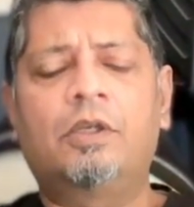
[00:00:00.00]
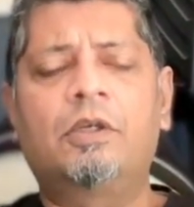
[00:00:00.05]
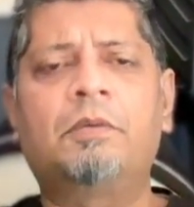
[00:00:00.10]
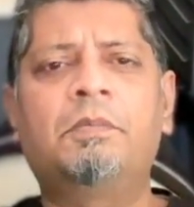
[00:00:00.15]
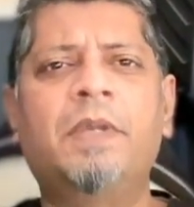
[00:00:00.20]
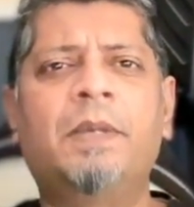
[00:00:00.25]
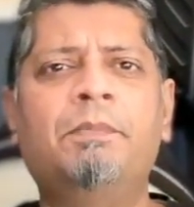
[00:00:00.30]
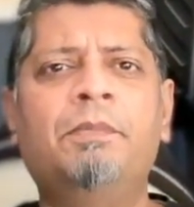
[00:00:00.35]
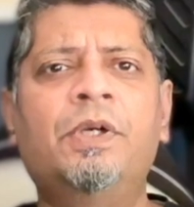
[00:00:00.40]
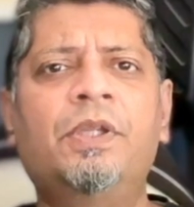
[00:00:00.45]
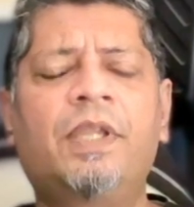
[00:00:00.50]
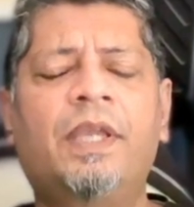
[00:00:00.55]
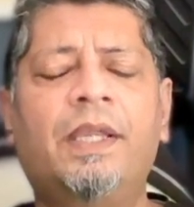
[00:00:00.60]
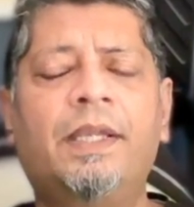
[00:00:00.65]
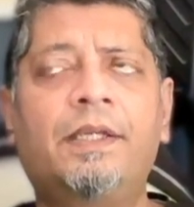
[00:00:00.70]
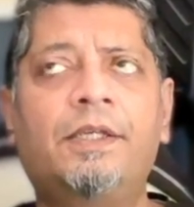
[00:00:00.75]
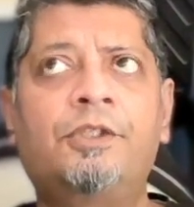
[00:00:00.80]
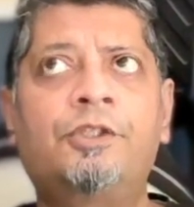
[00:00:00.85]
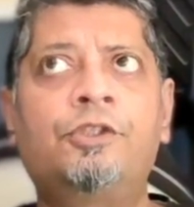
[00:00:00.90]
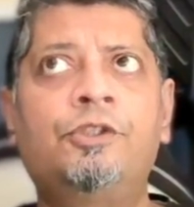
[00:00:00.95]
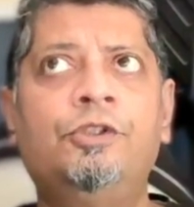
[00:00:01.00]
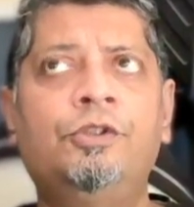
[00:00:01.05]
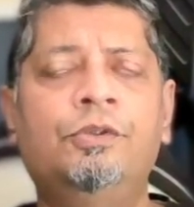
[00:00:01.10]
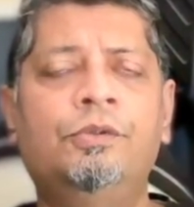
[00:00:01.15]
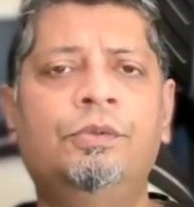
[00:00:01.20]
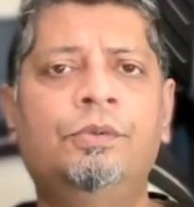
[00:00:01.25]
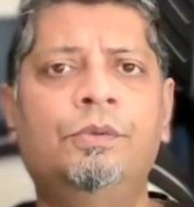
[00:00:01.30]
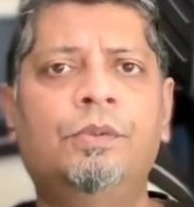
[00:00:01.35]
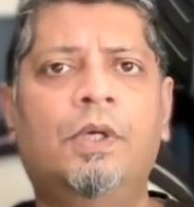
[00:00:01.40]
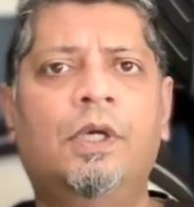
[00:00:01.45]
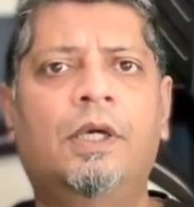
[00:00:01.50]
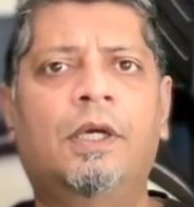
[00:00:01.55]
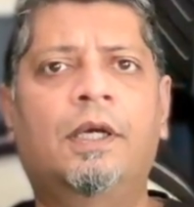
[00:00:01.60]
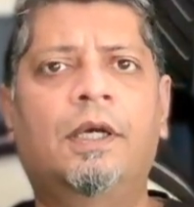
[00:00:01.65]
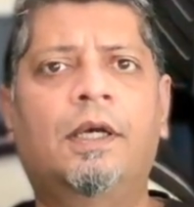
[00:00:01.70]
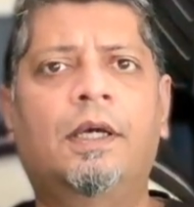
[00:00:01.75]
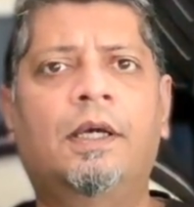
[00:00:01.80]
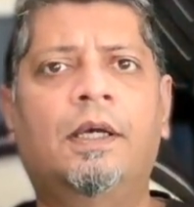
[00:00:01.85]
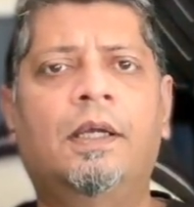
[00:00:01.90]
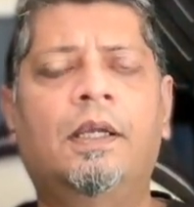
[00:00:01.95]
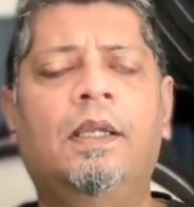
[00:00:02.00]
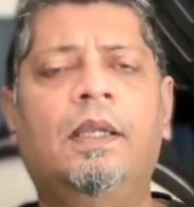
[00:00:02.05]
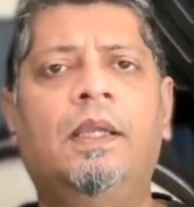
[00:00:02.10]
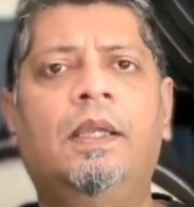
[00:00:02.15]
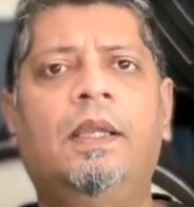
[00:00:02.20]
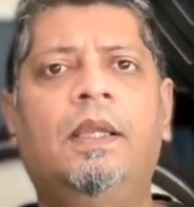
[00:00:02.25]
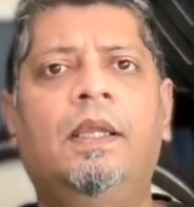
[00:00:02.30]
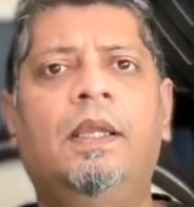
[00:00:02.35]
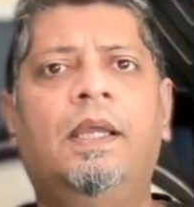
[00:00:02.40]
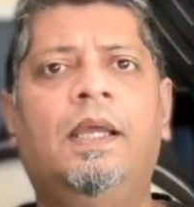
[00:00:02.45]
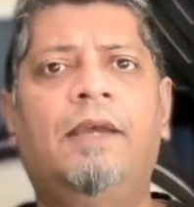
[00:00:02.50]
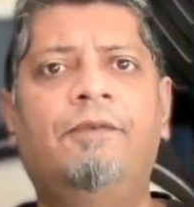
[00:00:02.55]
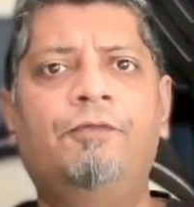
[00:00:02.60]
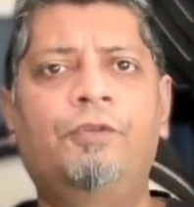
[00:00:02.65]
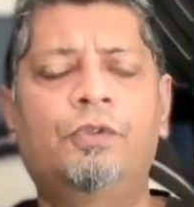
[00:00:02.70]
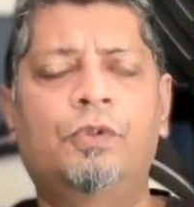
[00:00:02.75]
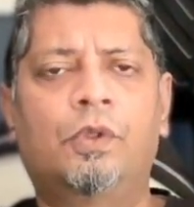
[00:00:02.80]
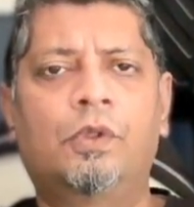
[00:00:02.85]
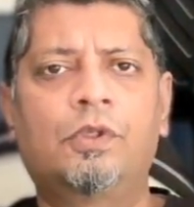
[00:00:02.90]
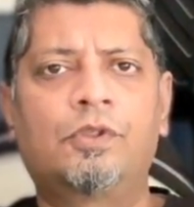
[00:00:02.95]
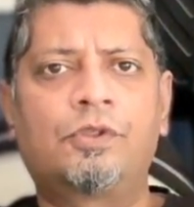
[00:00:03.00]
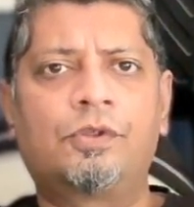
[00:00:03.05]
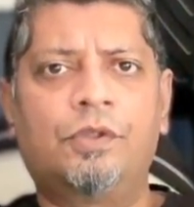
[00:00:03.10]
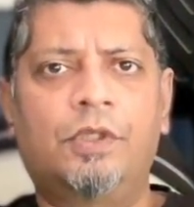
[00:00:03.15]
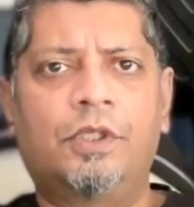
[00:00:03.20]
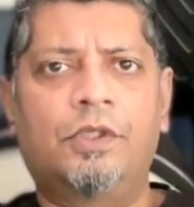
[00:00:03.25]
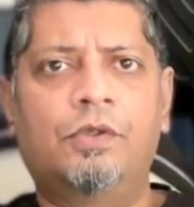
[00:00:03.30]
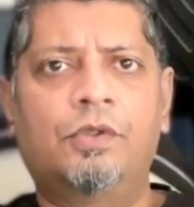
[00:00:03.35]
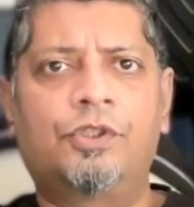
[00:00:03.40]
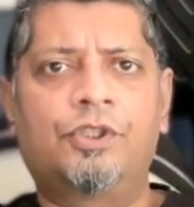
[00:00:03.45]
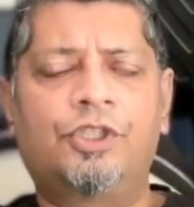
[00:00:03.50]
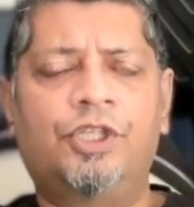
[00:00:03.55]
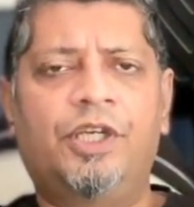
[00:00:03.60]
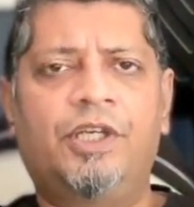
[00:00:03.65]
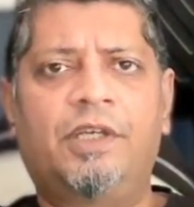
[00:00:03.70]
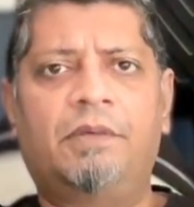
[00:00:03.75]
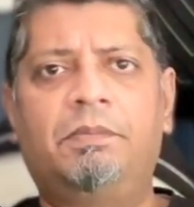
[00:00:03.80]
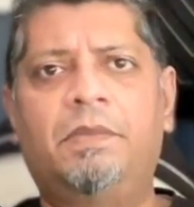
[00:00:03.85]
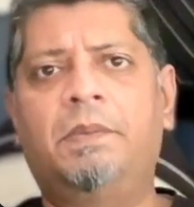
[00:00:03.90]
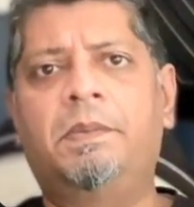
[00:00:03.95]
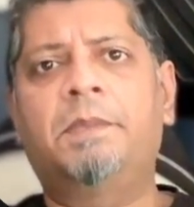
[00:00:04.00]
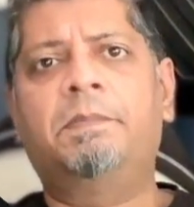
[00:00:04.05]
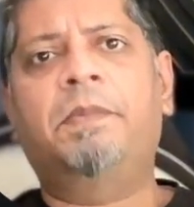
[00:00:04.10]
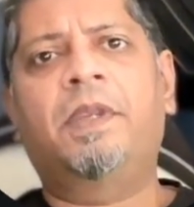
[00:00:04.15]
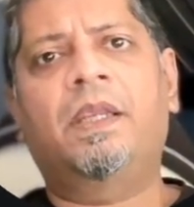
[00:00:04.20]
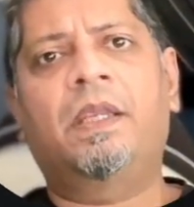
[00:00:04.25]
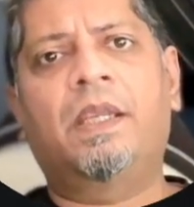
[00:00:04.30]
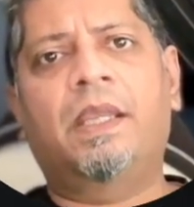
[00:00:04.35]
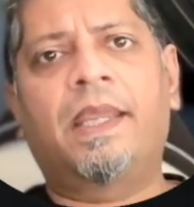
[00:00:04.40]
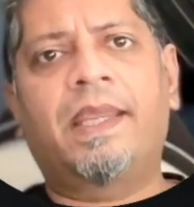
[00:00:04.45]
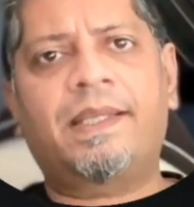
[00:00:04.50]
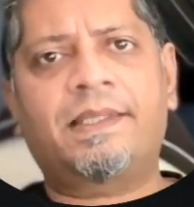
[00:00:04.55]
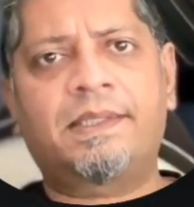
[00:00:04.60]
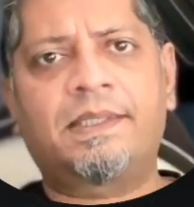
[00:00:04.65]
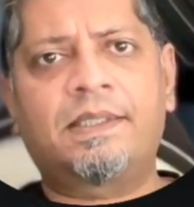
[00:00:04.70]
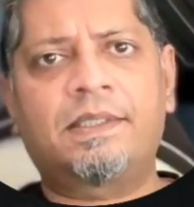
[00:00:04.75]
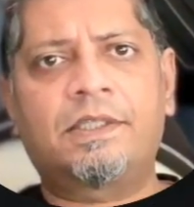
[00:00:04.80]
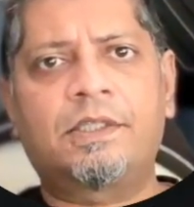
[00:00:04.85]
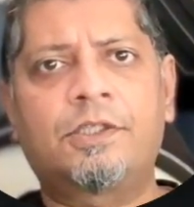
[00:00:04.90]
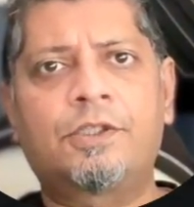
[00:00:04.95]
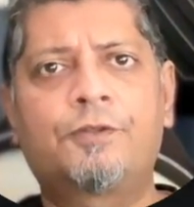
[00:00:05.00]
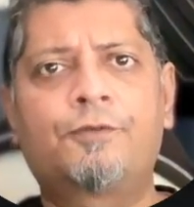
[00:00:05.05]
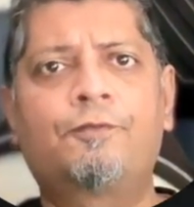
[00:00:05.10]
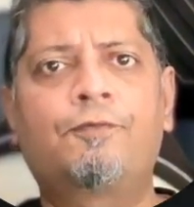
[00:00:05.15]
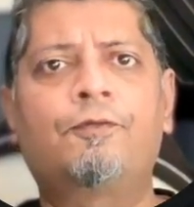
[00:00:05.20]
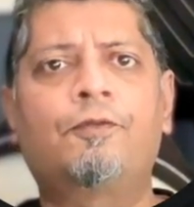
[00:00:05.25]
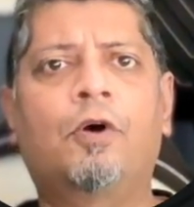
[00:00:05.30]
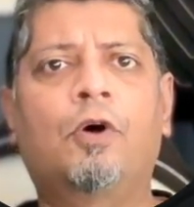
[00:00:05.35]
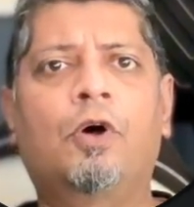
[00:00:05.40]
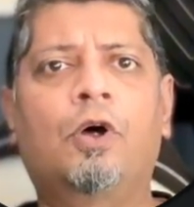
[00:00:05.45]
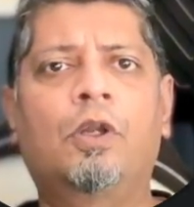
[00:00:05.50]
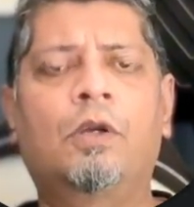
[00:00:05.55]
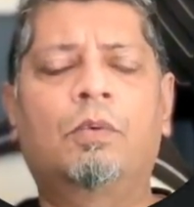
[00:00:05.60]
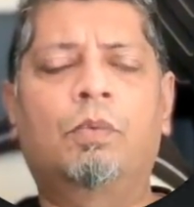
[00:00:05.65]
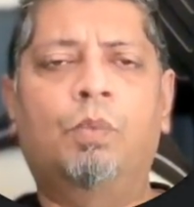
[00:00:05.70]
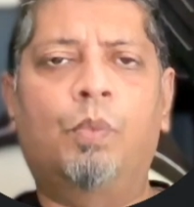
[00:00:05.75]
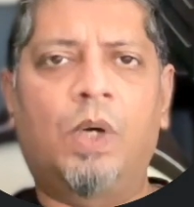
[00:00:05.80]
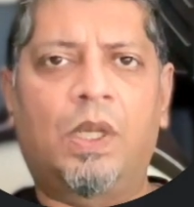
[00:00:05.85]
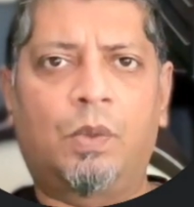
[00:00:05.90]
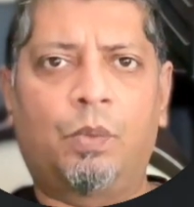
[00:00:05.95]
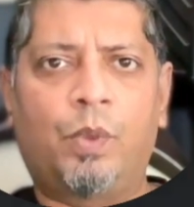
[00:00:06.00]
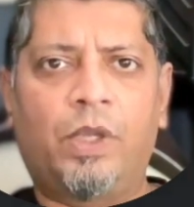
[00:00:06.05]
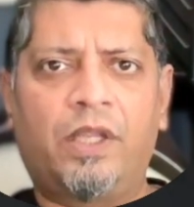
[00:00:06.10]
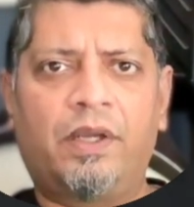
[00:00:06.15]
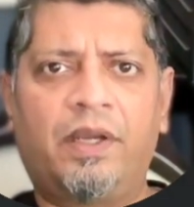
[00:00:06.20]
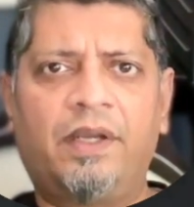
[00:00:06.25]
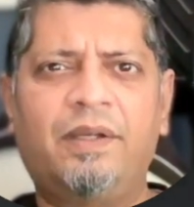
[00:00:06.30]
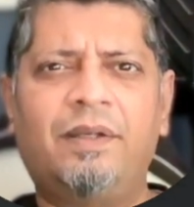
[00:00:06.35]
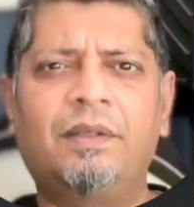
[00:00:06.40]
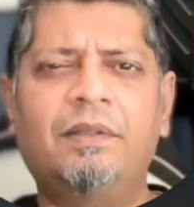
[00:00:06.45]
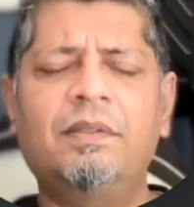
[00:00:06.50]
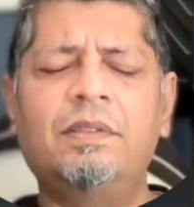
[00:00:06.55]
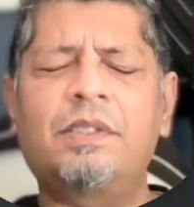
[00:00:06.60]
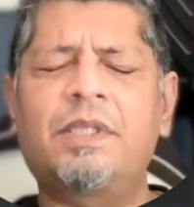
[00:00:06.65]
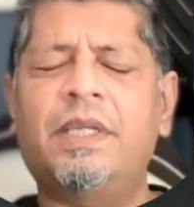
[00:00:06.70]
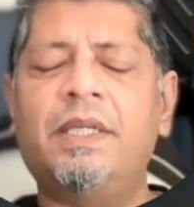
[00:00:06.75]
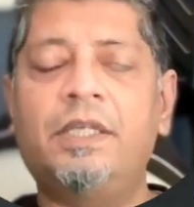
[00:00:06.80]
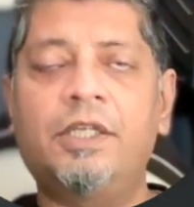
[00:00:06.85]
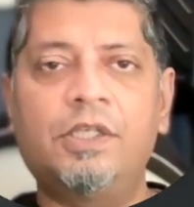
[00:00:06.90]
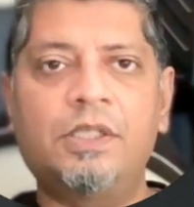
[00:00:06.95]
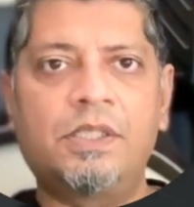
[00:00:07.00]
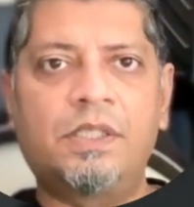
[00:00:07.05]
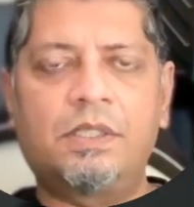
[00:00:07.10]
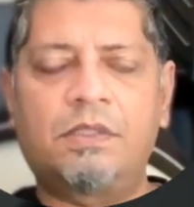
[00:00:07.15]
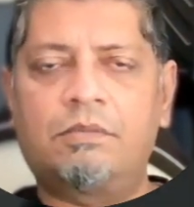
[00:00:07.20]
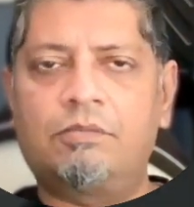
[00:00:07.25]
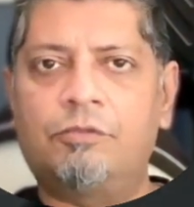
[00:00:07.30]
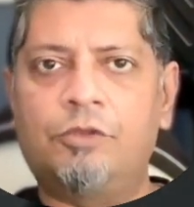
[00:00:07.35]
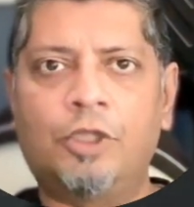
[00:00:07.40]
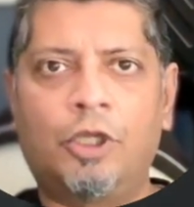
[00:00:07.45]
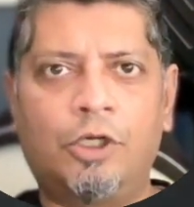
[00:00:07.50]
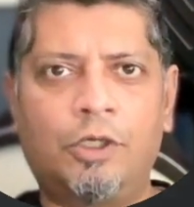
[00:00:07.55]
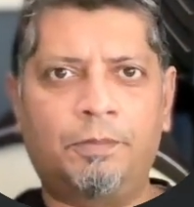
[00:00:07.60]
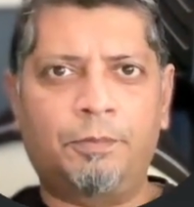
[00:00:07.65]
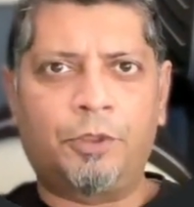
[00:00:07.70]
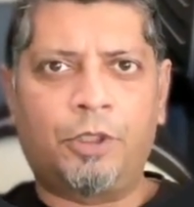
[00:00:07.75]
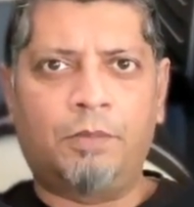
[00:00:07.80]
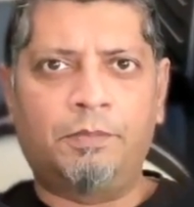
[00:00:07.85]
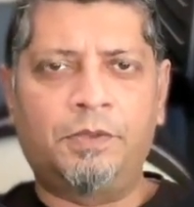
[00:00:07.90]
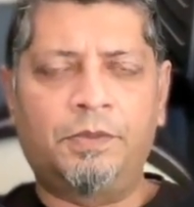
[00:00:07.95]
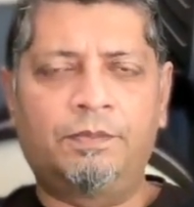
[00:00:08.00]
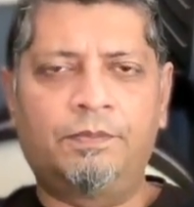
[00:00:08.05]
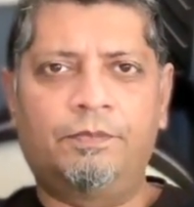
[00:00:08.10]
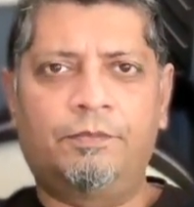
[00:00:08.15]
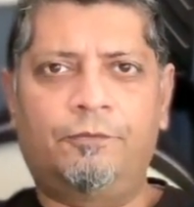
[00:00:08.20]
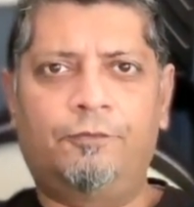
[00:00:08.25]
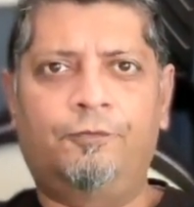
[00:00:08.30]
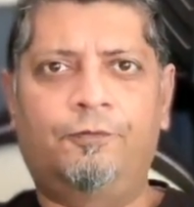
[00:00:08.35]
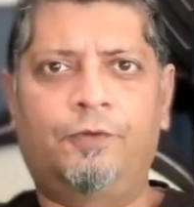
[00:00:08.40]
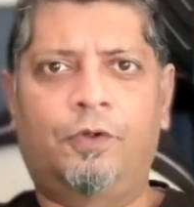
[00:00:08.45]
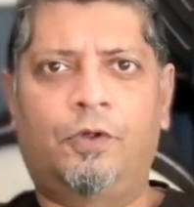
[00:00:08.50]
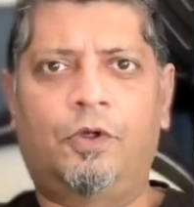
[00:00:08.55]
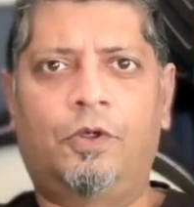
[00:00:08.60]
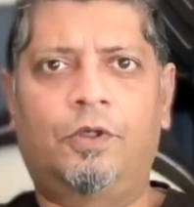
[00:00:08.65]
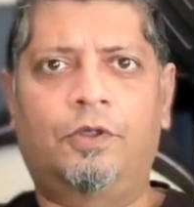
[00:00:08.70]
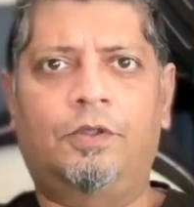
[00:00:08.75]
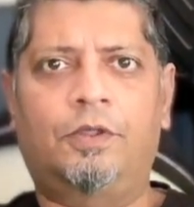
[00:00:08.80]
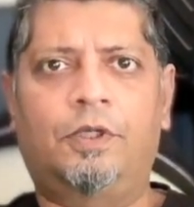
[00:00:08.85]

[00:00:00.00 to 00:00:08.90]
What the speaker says: Remember that you have to also negotiate and maybe pay excesses for one-way rentals. It is not a problem for